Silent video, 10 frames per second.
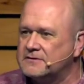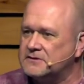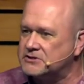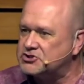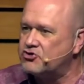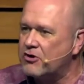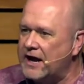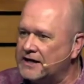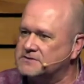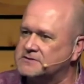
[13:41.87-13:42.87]

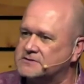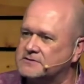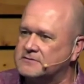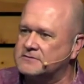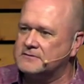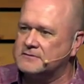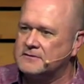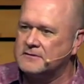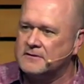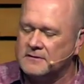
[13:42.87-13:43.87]
distress.
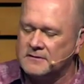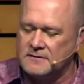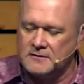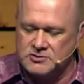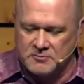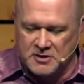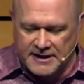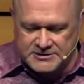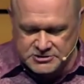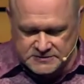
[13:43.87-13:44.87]
They're
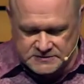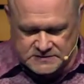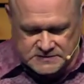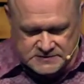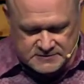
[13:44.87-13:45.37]
tribulations.